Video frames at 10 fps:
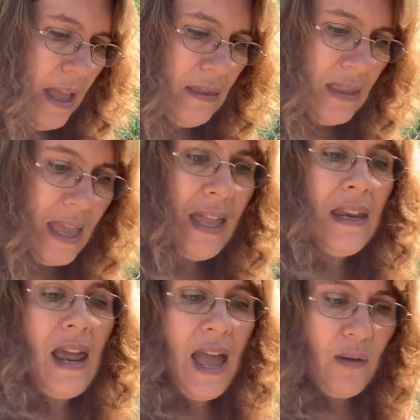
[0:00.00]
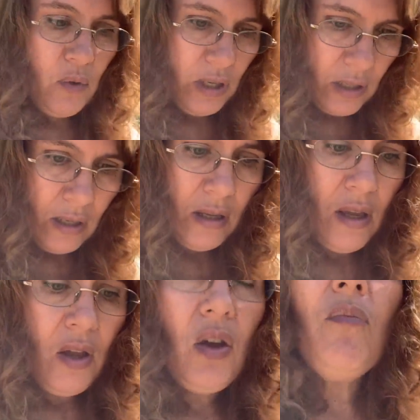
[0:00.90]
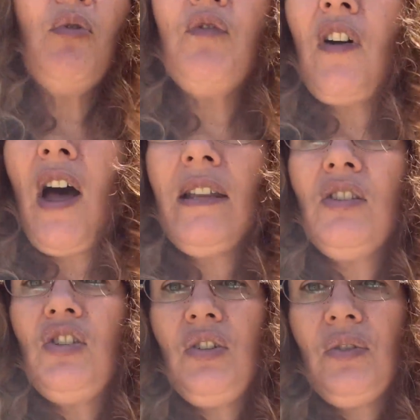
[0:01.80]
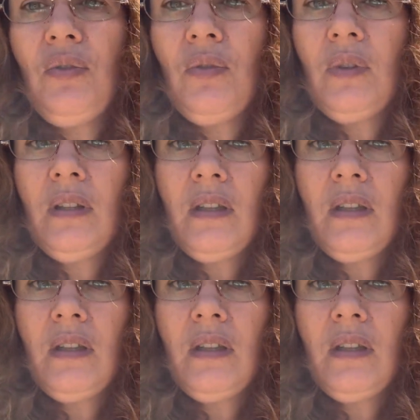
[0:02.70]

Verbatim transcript: And then I would move on to